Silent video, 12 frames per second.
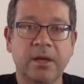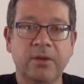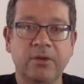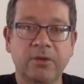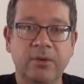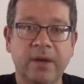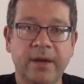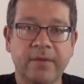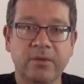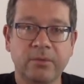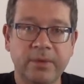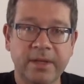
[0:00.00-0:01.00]
you have
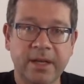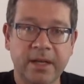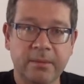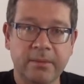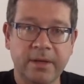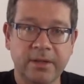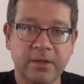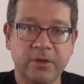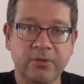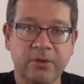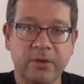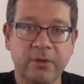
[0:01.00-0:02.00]
to recalibrate the
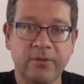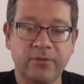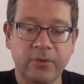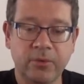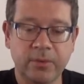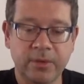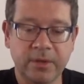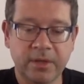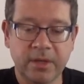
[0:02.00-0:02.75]
controller forward.